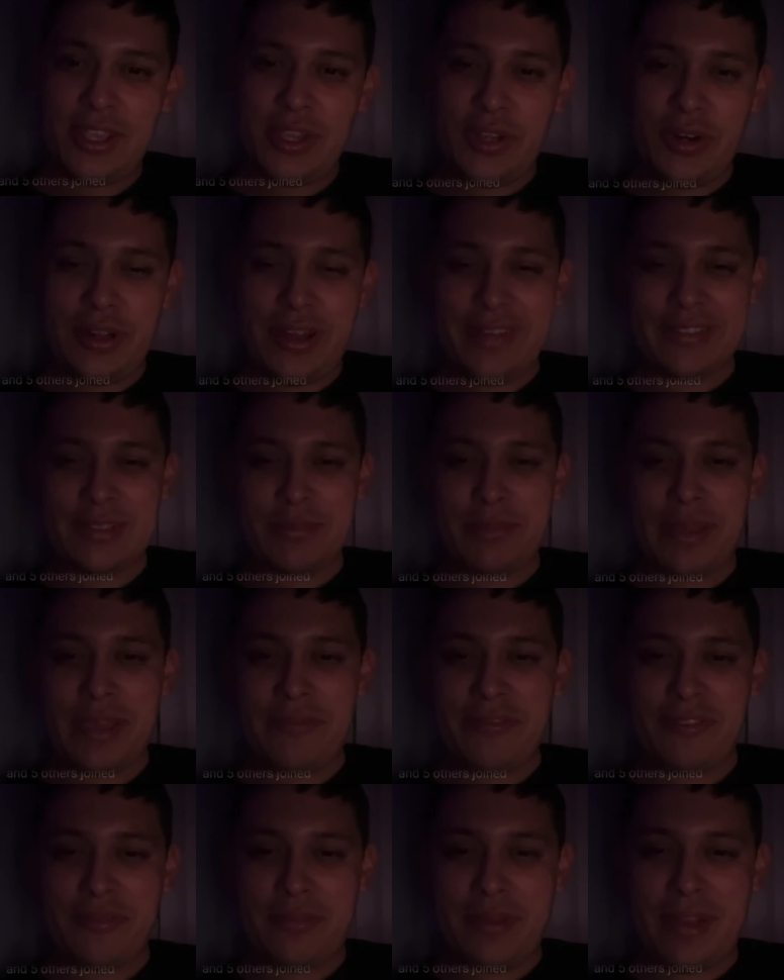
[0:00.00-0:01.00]
You don't have to
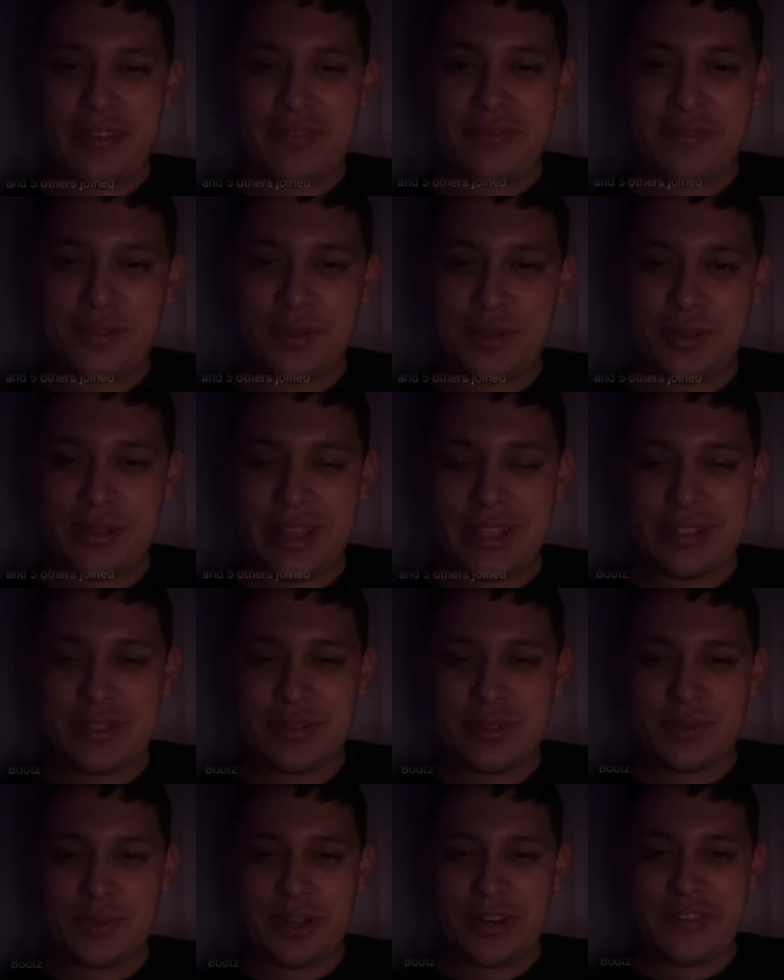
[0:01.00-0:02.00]
pay for my food. That's
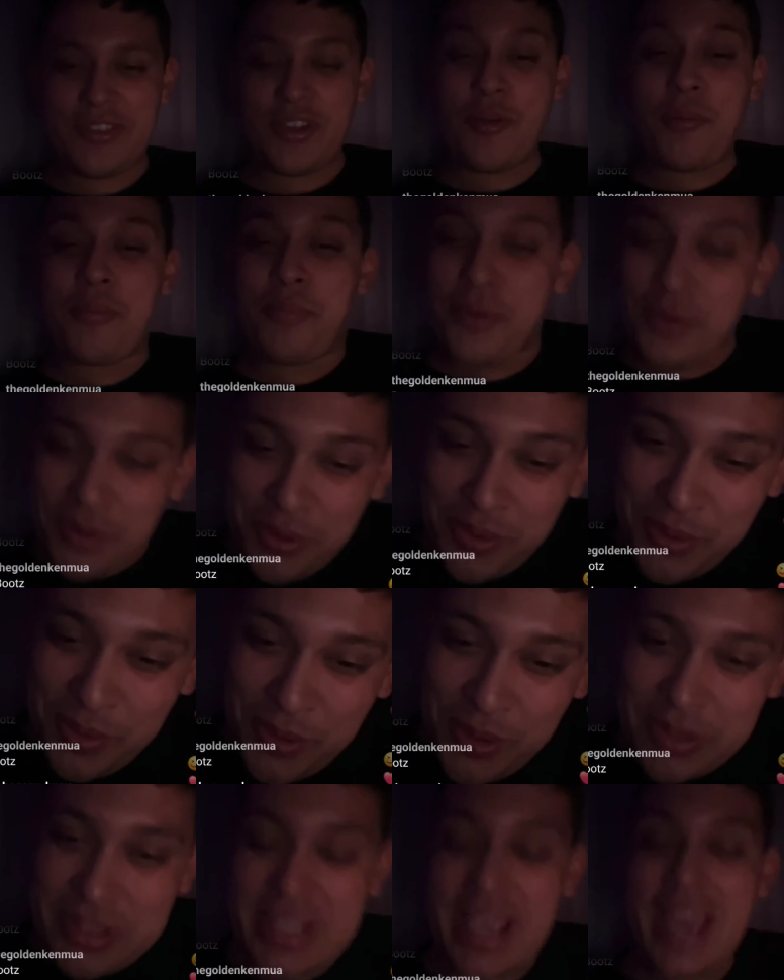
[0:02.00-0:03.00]
so sweet of you.
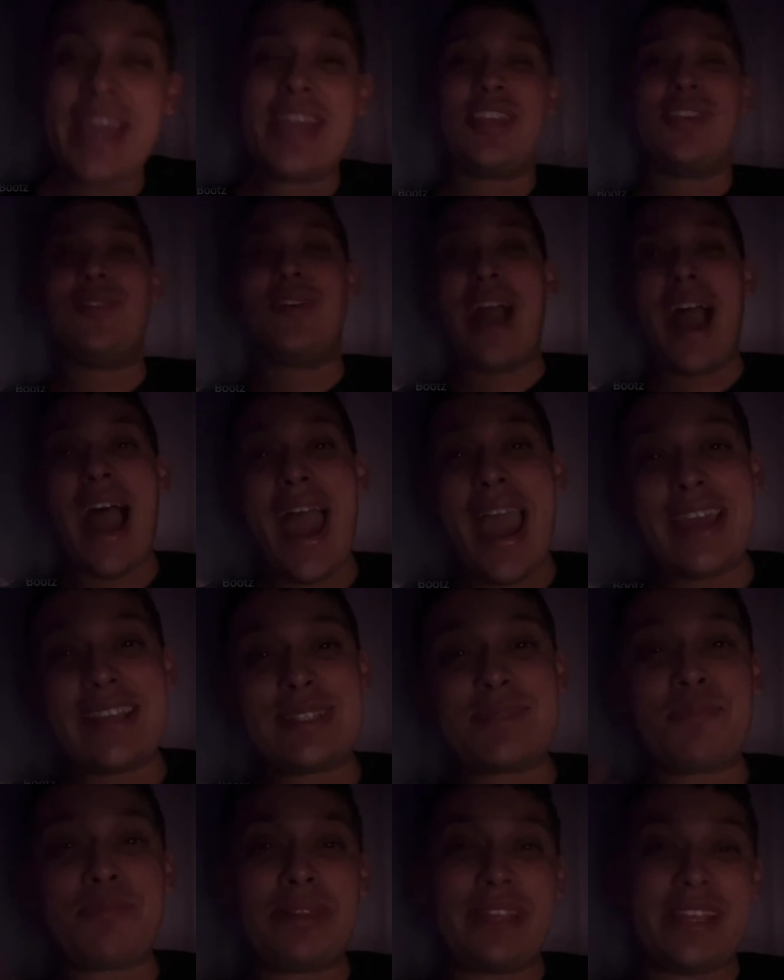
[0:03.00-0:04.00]
Boots! You
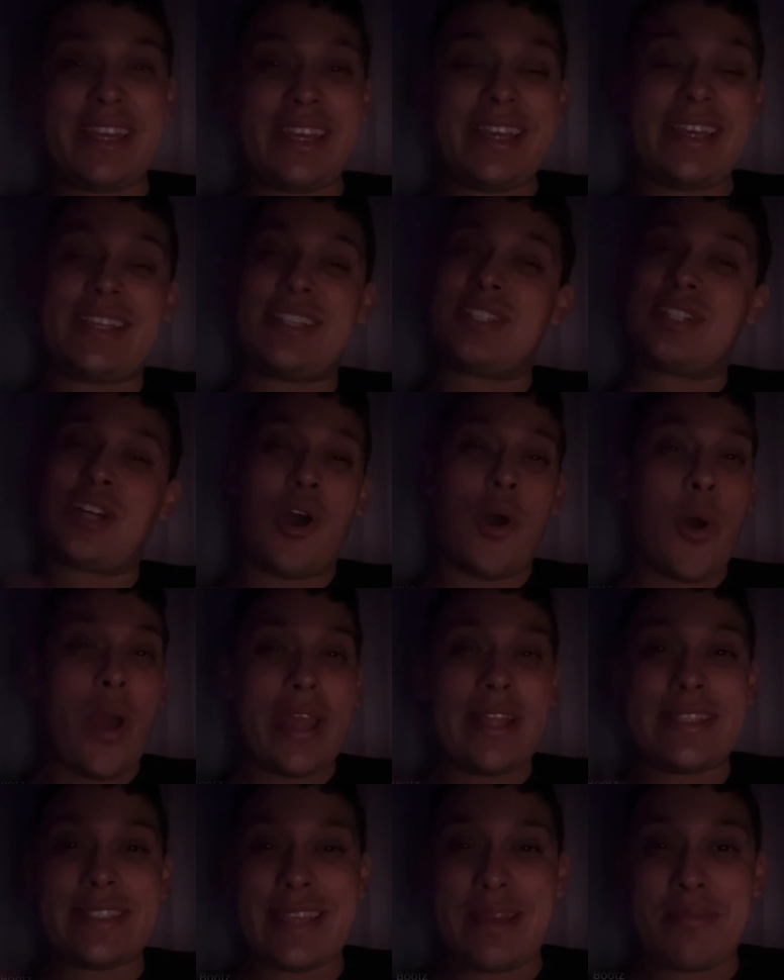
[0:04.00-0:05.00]
guys, please
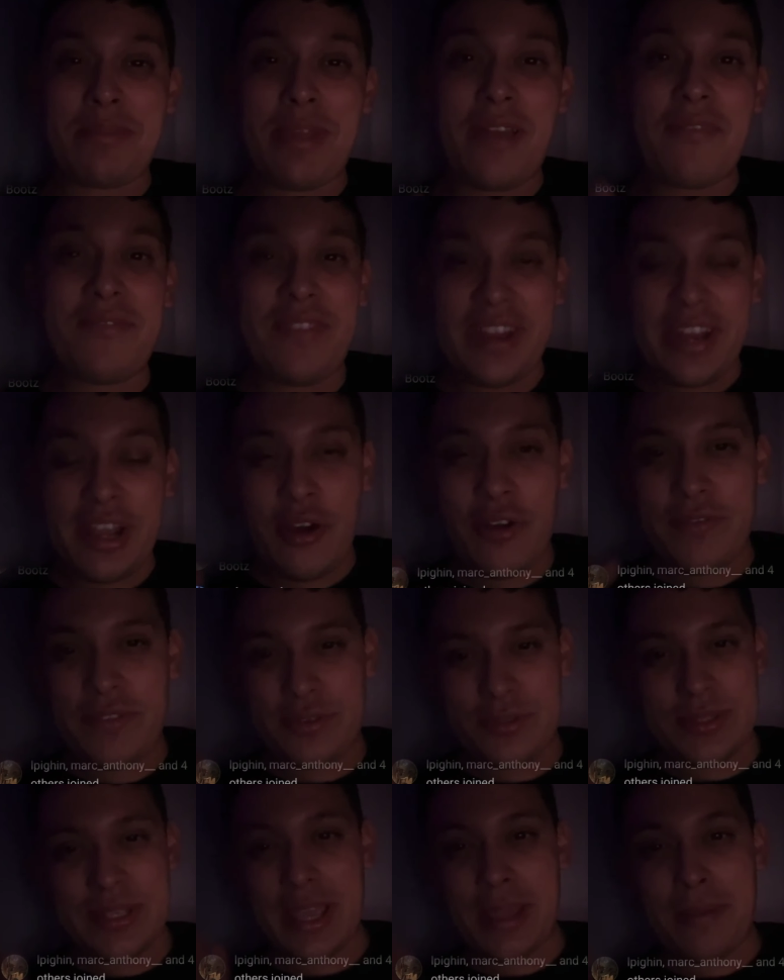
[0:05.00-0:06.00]
go and send me a video
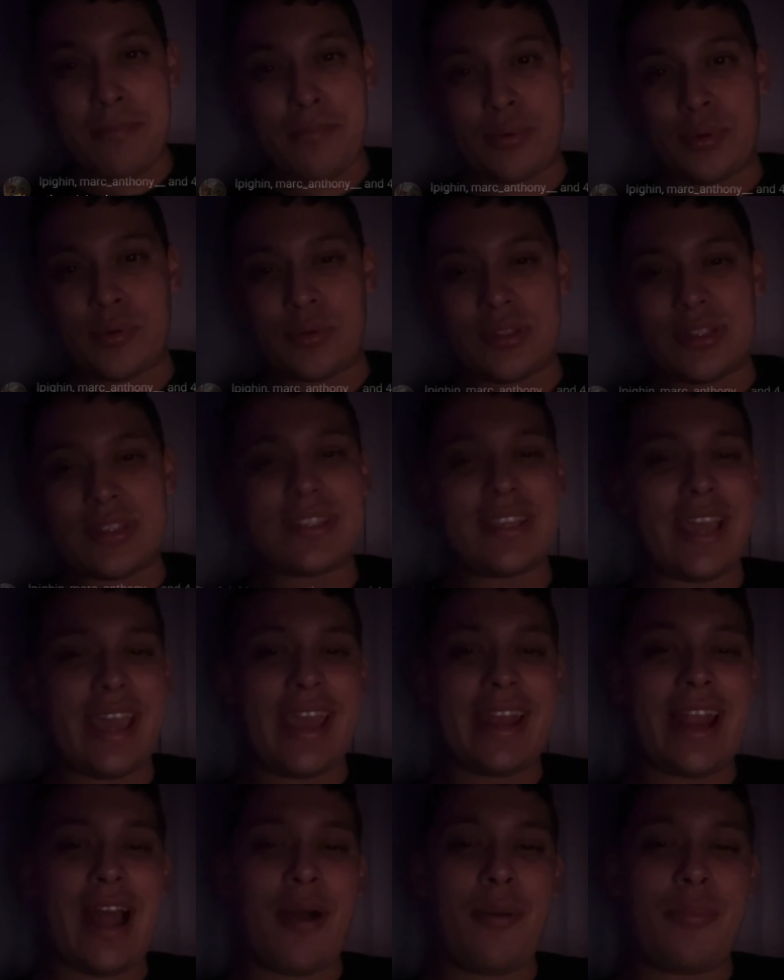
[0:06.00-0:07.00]
of you saying boots,
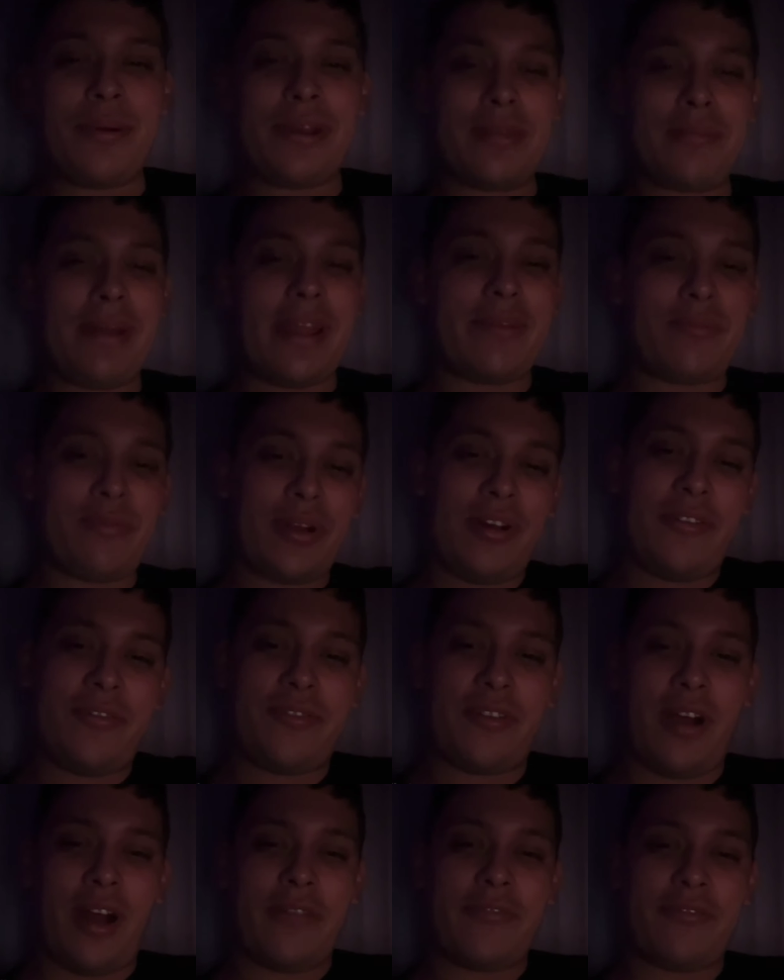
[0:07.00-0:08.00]
and I'll put in my
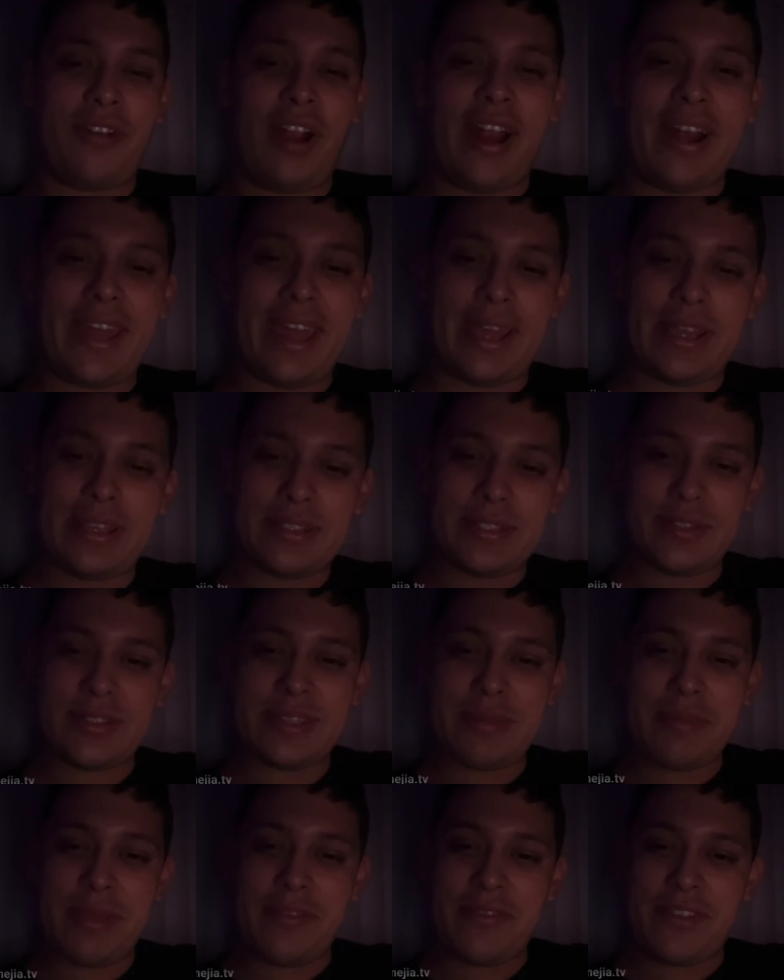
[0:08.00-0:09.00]
reel on Friday. So
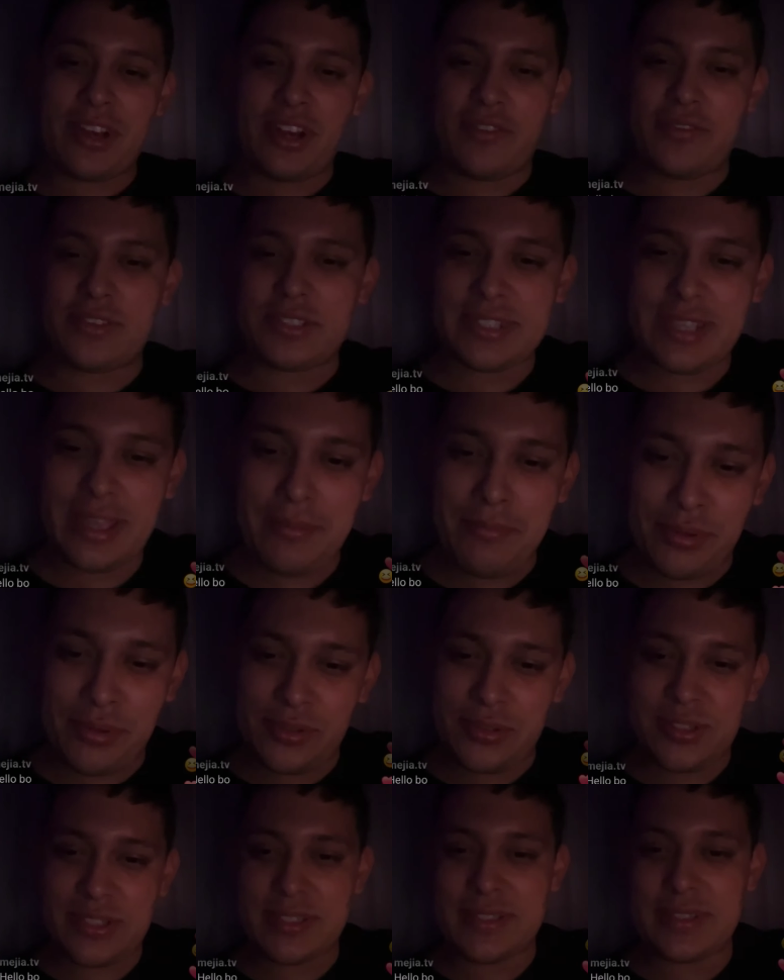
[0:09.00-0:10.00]
send me a video of you saying
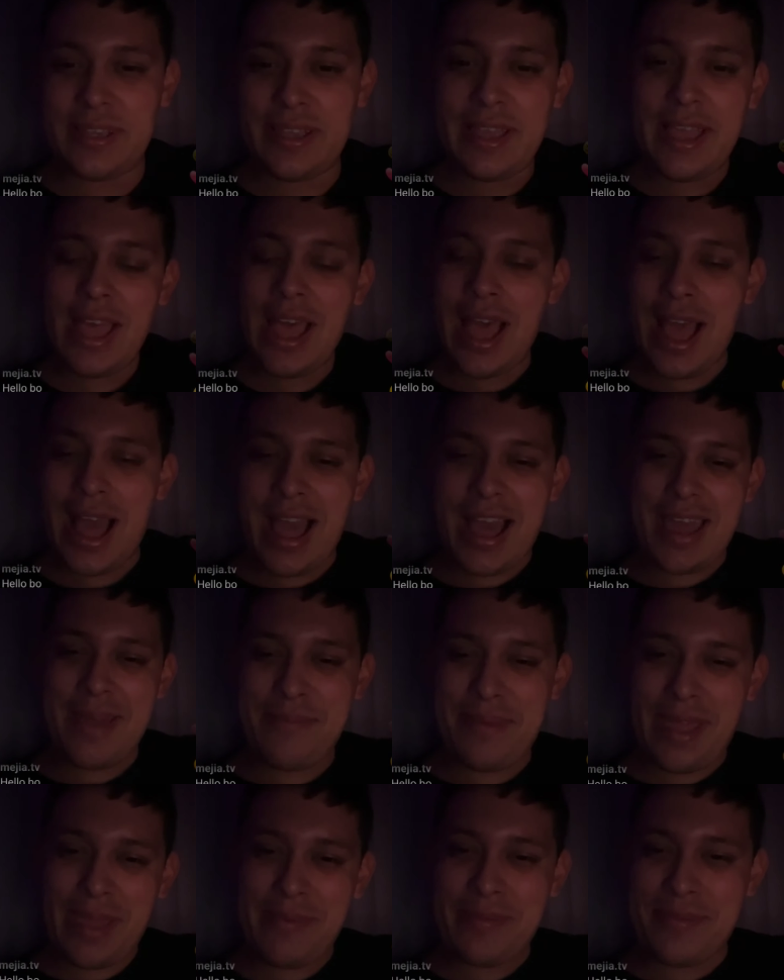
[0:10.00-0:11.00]
boots.
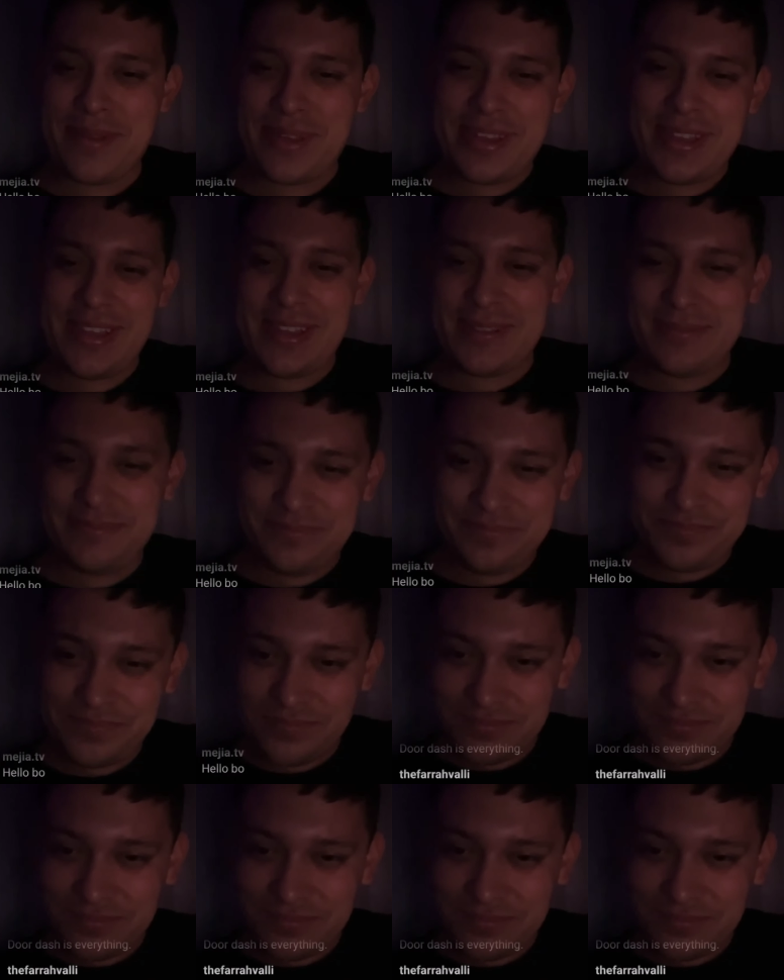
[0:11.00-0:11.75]
Hi, baby.